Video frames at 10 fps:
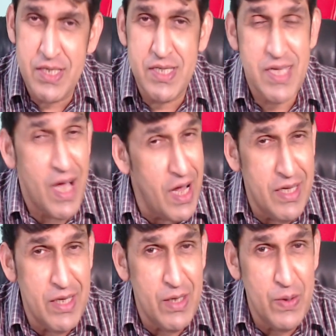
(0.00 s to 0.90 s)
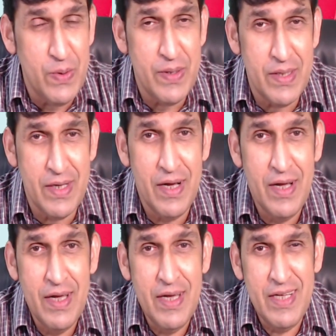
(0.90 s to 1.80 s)
us, hallelujah,
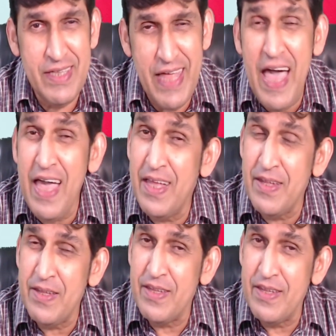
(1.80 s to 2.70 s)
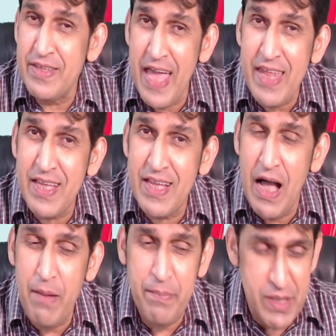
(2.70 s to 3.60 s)
then that
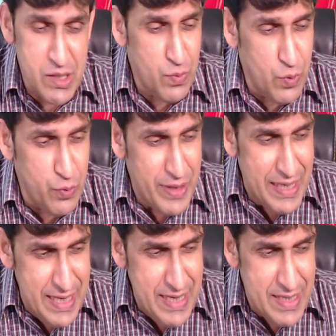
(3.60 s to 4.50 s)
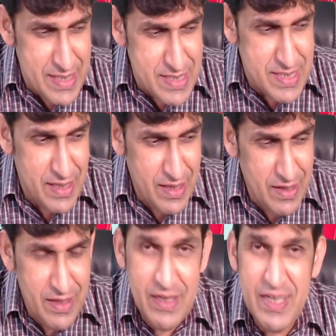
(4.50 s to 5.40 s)
garbage would release
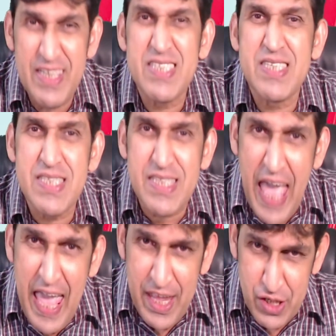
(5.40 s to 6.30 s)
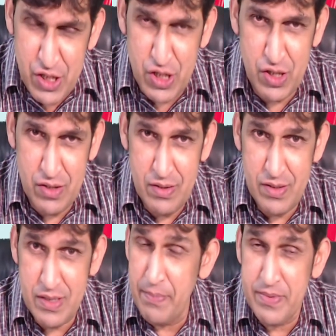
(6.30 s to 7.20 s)
a stench,
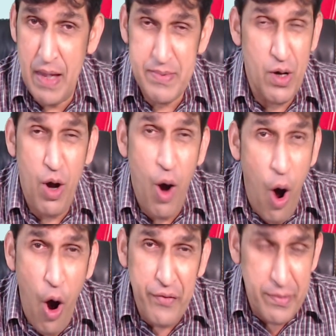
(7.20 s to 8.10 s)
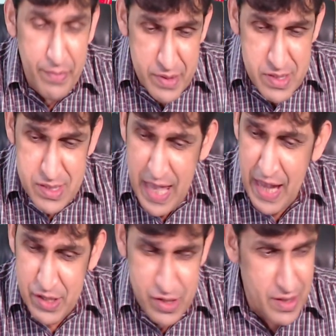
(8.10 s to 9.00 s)
sometimes a horrible
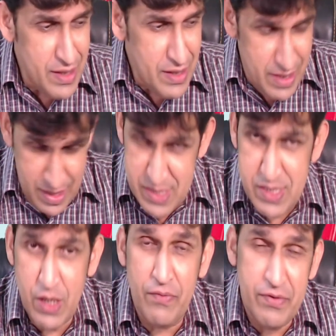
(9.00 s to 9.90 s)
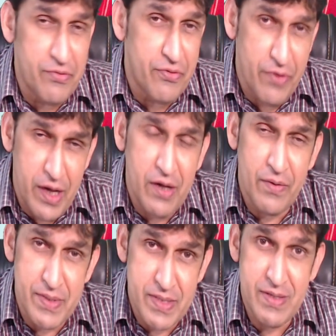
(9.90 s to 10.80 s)
stench instead of a
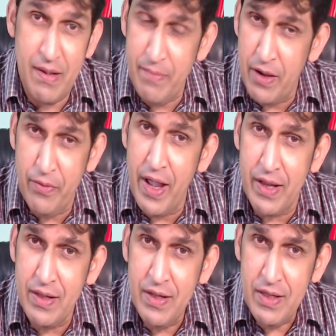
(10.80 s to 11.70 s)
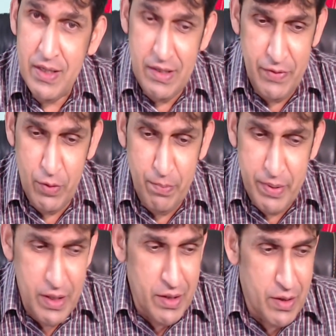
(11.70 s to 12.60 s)
fragrance. Am I right? If you
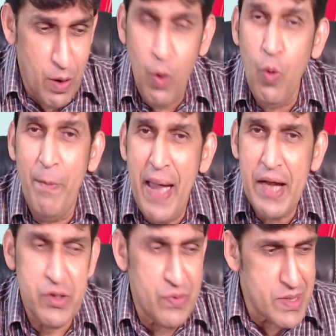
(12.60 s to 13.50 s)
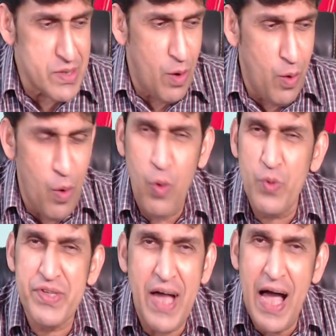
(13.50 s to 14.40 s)
burn old mattress or
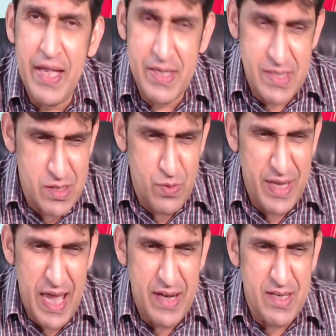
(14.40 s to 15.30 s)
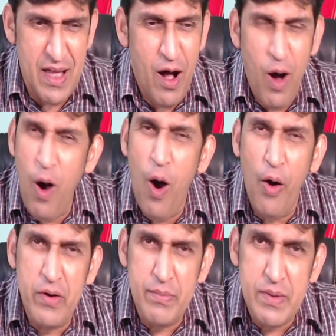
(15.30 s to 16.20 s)
old tires, you will get a
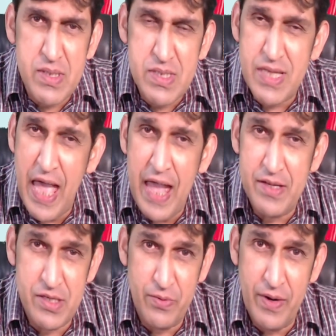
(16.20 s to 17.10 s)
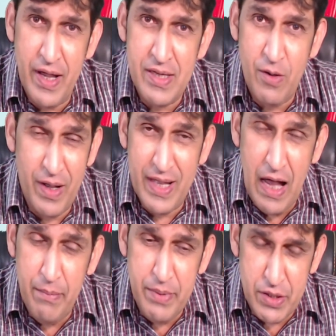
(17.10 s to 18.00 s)
horrible stench, right? Or
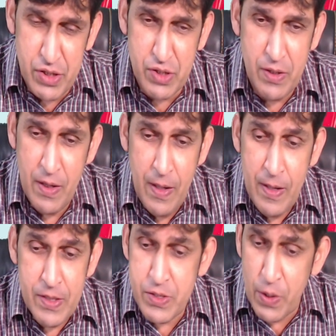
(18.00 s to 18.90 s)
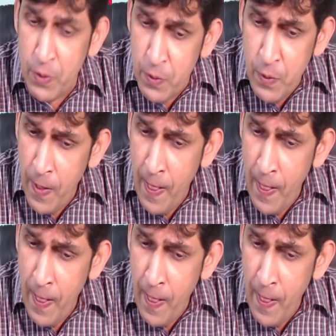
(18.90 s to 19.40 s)
garbage. So